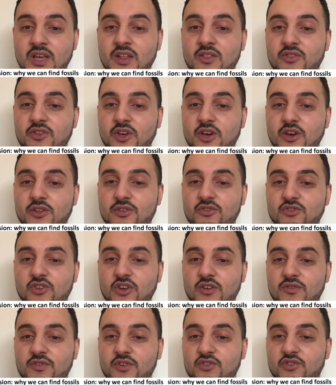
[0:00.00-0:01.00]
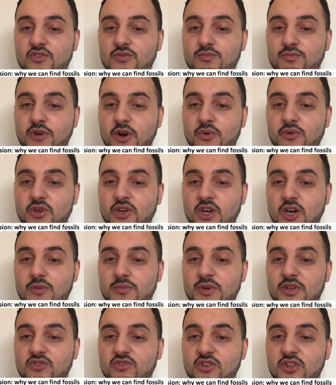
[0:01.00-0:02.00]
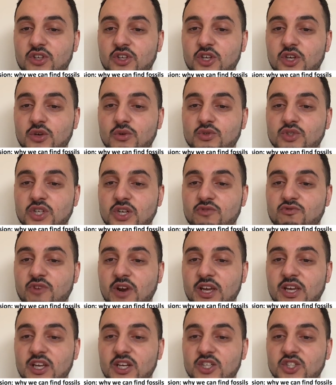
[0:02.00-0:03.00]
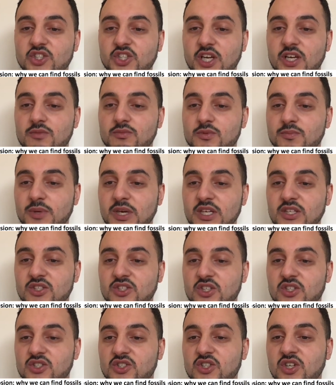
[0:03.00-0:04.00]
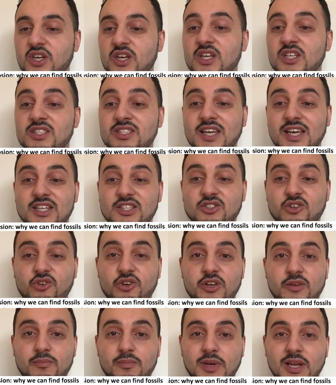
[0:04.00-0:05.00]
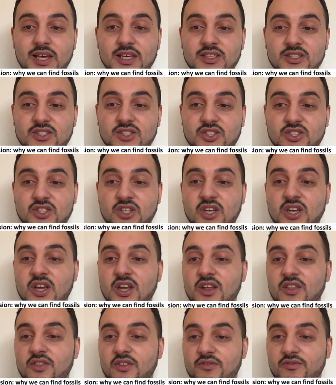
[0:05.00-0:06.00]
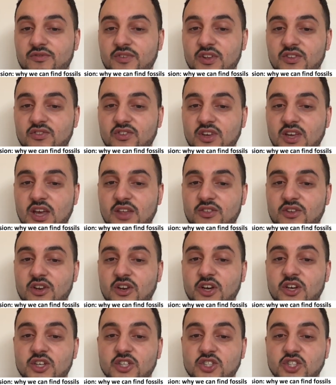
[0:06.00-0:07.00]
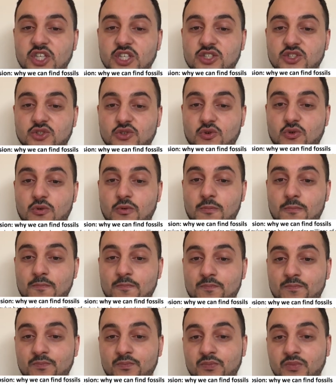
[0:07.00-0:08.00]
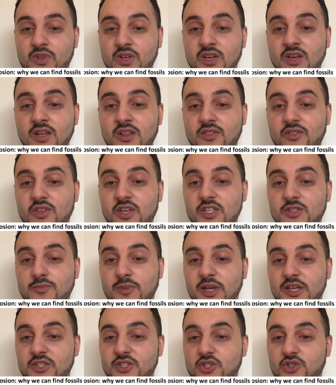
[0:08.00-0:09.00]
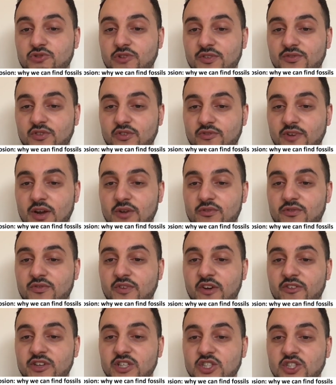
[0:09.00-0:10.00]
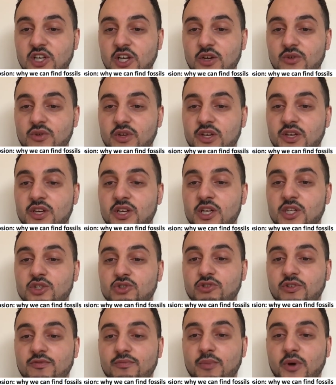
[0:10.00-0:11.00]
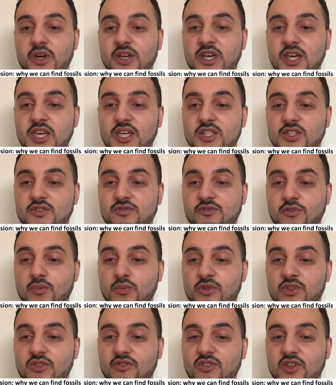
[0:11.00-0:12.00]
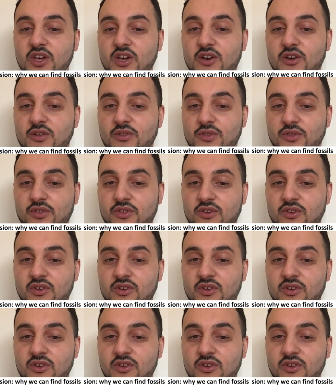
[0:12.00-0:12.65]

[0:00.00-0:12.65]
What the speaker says: The Earth's surface is broken up into huge irregular shaped pieces, tectonic plates, that fit together like a jigsaw. These plates drift around very slowly, driven by heat from within the Earth.